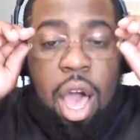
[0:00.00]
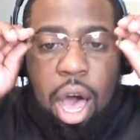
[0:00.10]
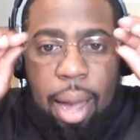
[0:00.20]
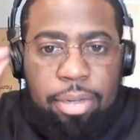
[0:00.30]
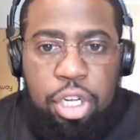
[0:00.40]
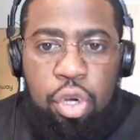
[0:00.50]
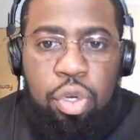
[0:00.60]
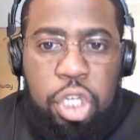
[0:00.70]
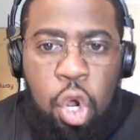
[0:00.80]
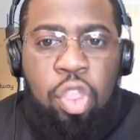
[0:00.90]
up to
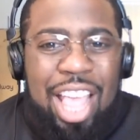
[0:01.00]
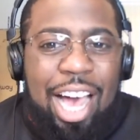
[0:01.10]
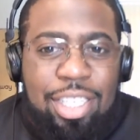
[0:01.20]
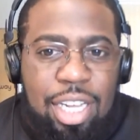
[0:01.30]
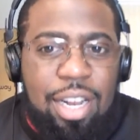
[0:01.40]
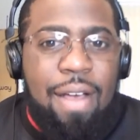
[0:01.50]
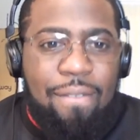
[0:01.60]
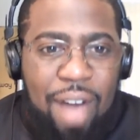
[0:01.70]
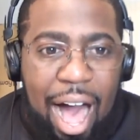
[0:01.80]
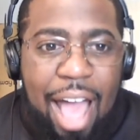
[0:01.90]

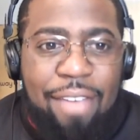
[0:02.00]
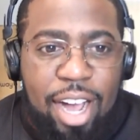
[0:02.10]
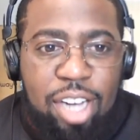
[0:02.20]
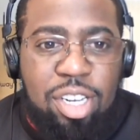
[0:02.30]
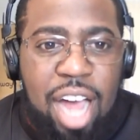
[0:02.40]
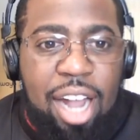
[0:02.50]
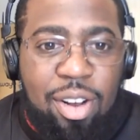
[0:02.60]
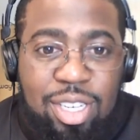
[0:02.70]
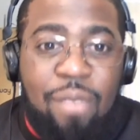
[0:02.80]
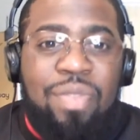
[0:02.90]
$2,500.